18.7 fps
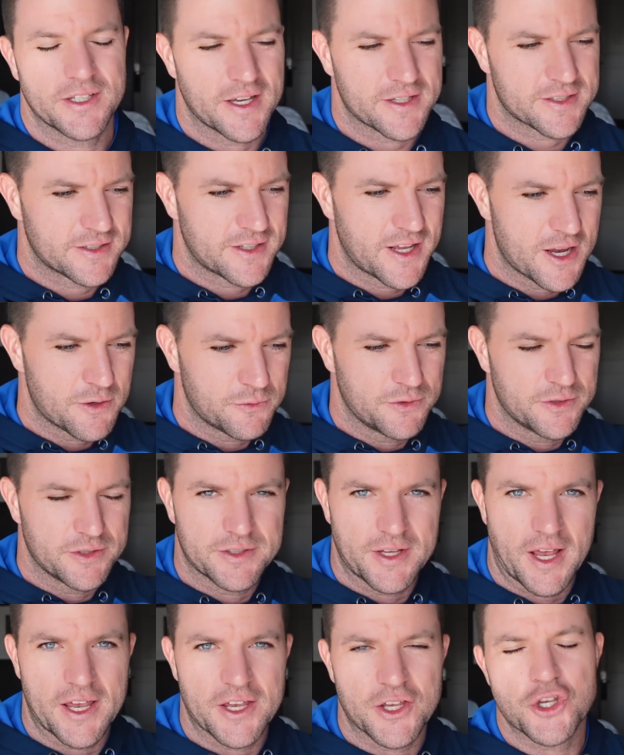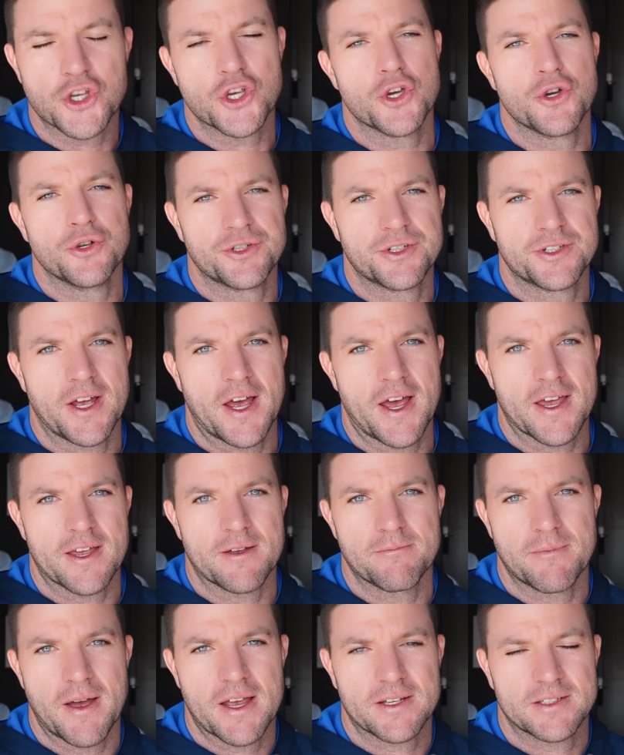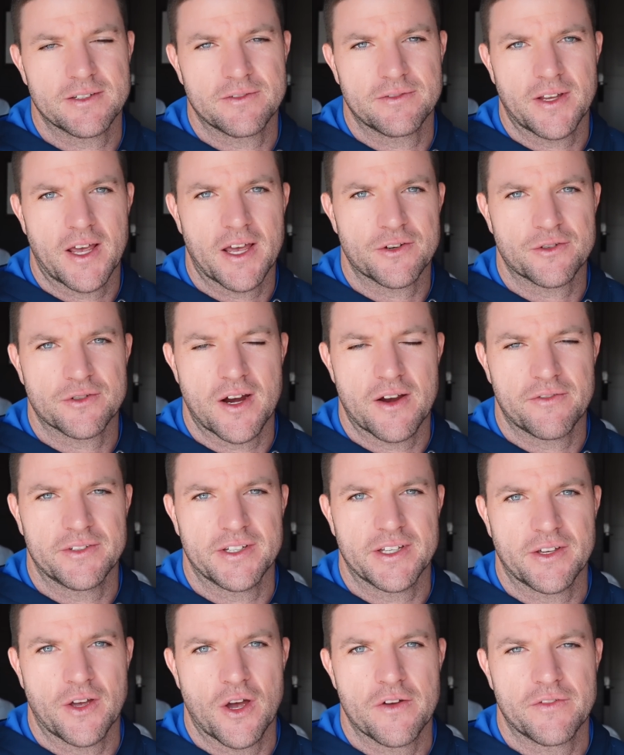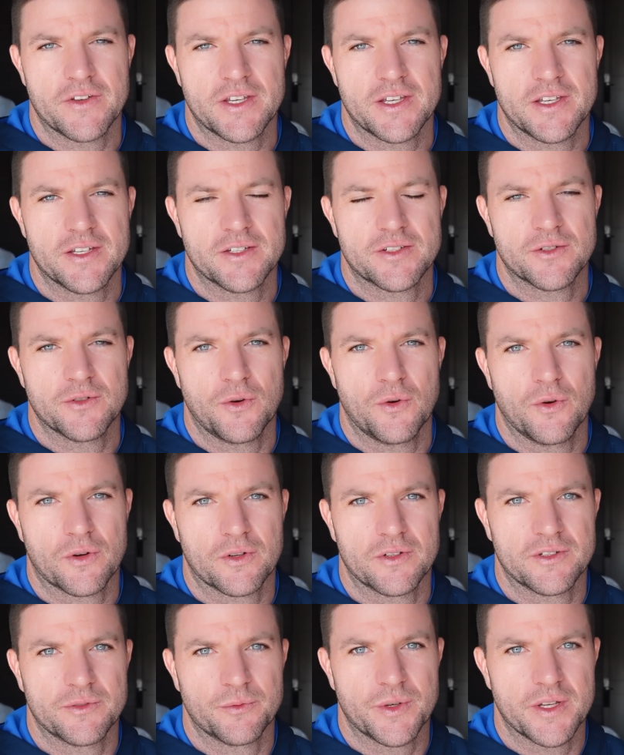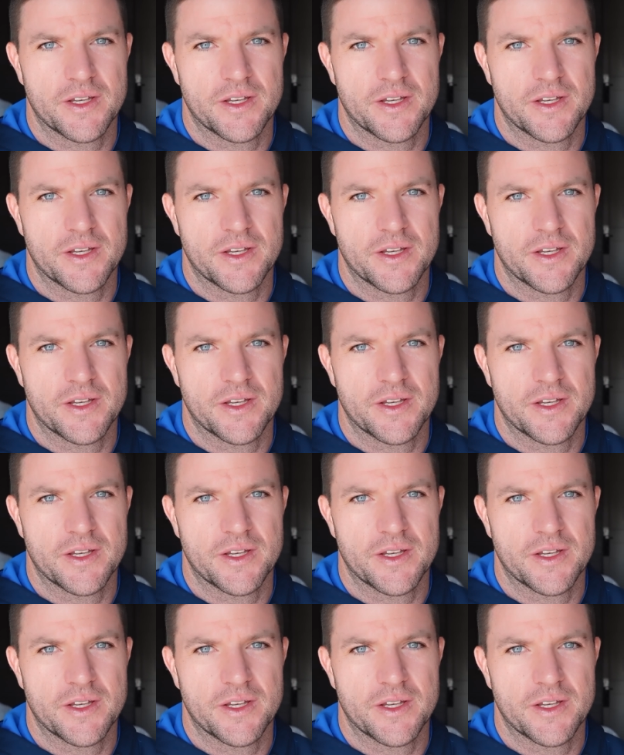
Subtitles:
Yesterday was a huge day, massive day traveling over here to Auckland.